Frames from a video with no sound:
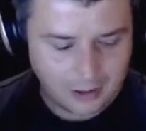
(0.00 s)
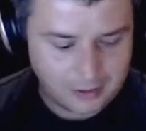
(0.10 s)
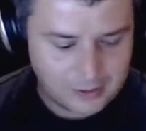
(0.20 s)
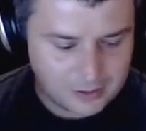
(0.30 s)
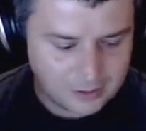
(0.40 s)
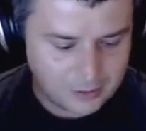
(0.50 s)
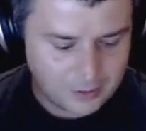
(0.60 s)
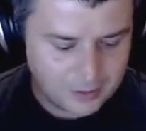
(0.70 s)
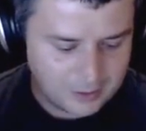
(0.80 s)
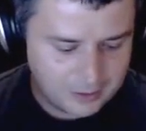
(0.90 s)
So
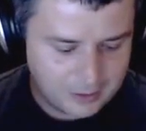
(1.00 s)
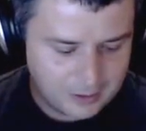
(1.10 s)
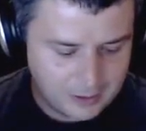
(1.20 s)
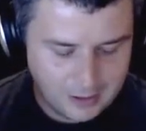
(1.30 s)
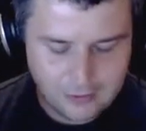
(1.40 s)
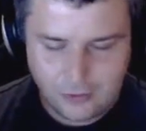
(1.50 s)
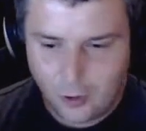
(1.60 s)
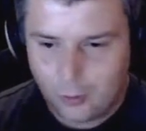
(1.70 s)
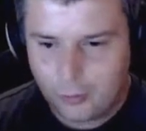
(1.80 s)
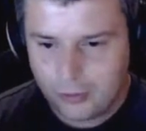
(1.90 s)

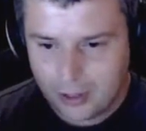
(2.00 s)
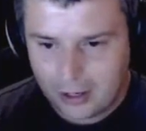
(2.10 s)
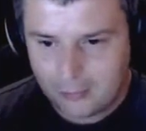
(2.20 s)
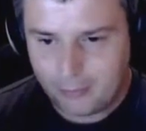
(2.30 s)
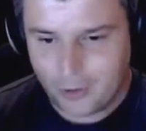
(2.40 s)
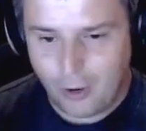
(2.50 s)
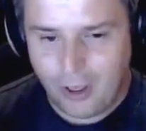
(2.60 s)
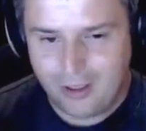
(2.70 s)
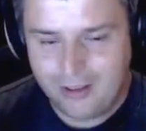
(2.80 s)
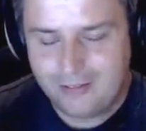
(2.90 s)
don't put that,
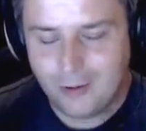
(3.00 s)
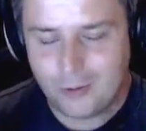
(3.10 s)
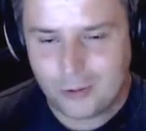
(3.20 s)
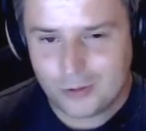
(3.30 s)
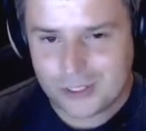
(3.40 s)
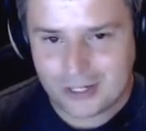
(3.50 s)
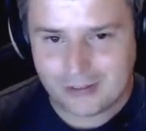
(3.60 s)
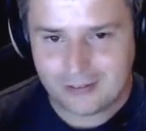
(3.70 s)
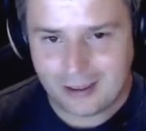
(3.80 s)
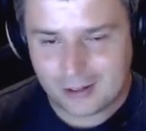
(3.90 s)
don't use that
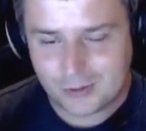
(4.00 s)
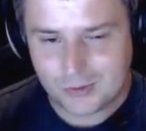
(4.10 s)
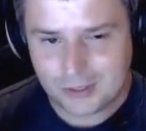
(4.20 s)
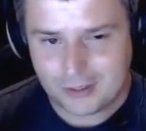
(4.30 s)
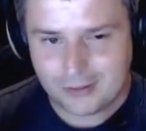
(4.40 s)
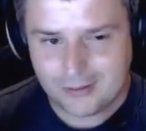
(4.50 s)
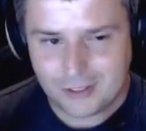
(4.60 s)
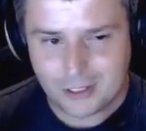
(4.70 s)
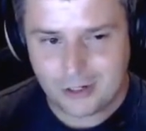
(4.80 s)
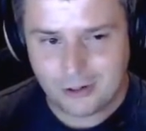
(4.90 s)
to actually
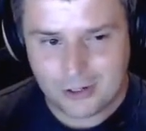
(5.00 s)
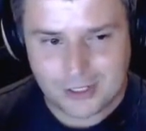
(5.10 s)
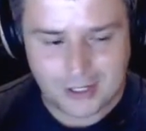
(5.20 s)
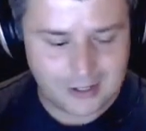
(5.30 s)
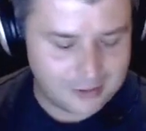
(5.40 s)
secure a site.